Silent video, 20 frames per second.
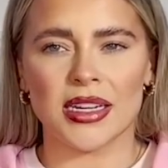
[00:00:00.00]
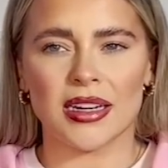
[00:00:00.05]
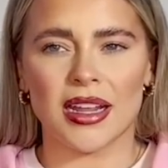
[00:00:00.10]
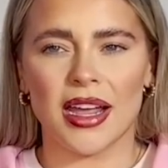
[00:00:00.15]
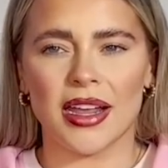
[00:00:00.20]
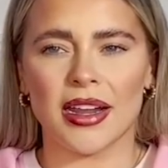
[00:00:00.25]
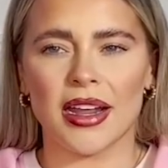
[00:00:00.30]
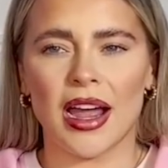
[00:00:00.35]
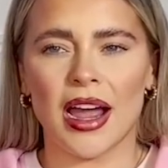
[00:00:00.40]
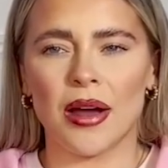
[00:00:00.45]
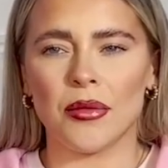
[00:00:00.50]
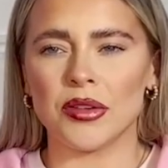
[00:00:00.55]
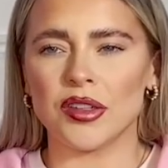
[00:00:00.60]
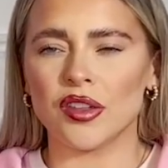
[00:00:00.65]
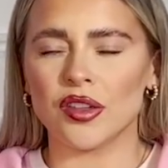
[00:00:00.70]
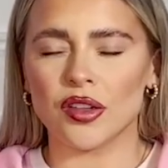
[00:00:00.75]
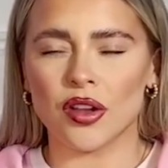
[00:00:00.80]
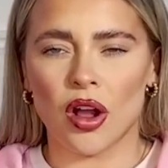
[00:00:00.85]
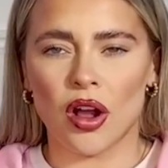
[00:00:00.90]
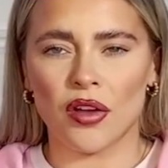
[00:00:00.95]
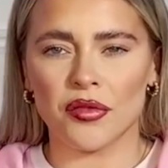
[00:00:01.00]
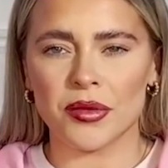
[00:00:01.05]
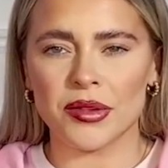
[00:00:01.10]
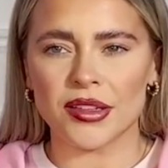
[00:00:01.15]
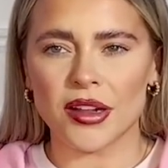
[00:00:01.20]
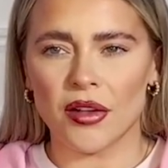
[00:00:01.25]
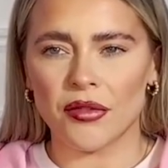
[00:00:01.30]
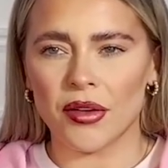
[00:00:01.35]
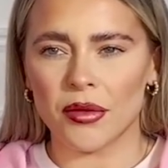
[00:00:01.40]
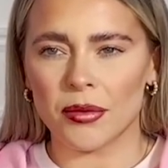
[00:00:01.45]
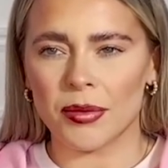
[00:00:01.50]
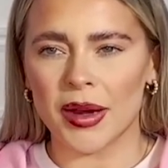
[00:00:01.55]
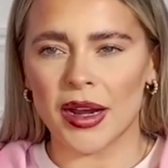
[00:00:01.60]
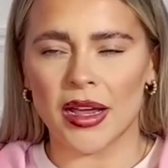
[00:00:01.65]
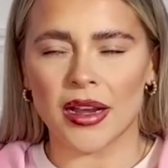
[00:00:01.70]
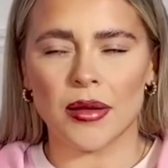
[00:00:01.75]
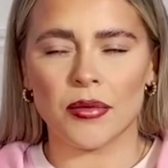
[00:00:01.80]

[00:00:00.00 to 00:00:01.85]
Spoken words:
Like, I would starve myself. I would be like,